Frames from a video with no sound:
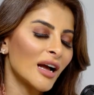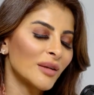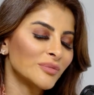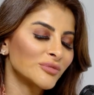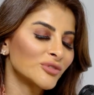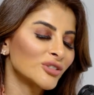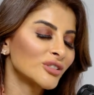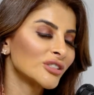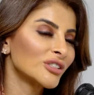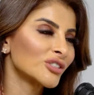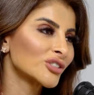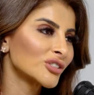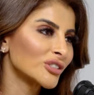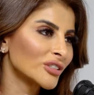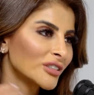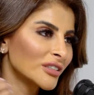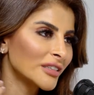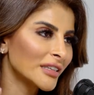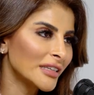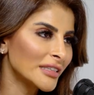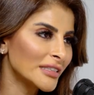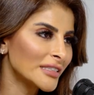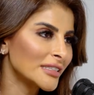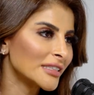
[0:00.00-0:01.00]
traditional
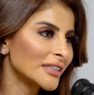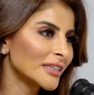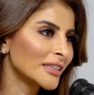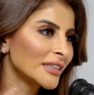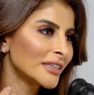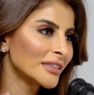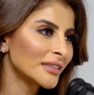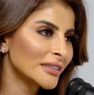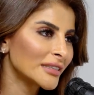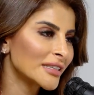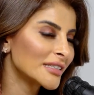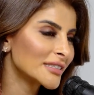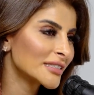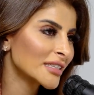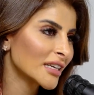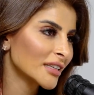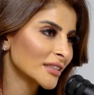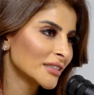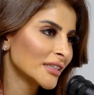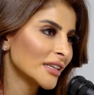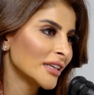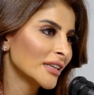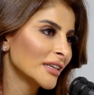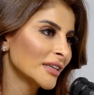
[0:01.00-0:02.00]
Indian
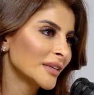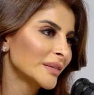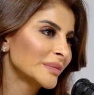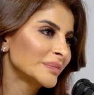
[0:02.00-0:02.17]
technique.